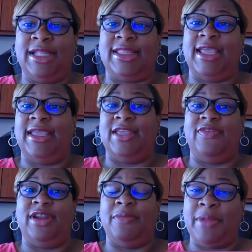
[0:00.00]
that they've
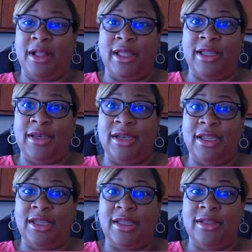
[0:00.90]
given up on?
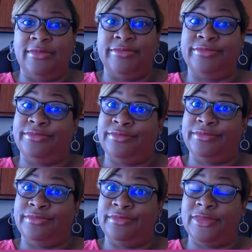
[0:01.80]

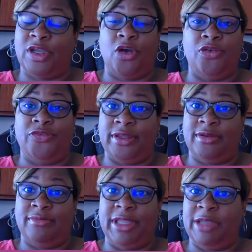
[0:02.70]

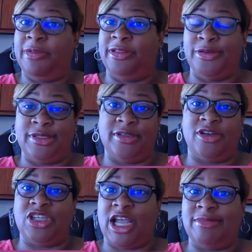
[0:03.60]
COVID, people losing their
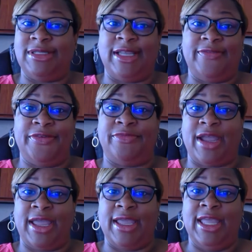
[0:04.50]
jobs left and
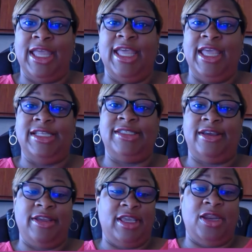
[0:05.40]
right. Is
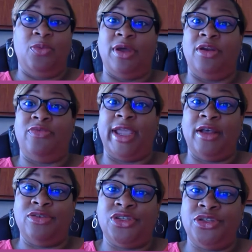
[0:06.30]
there anyone
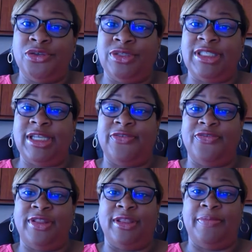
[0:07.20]
around you
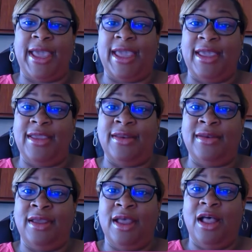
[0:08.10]
suffering the
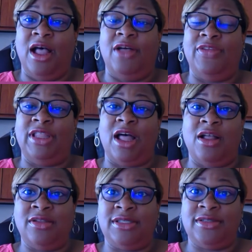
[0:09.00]
pain of a
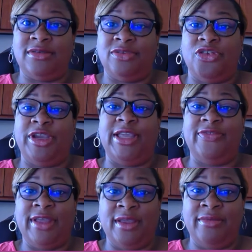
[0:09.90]
loss,
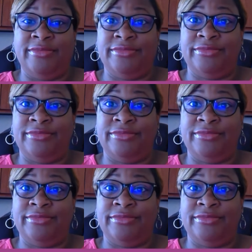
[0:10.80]
grieving?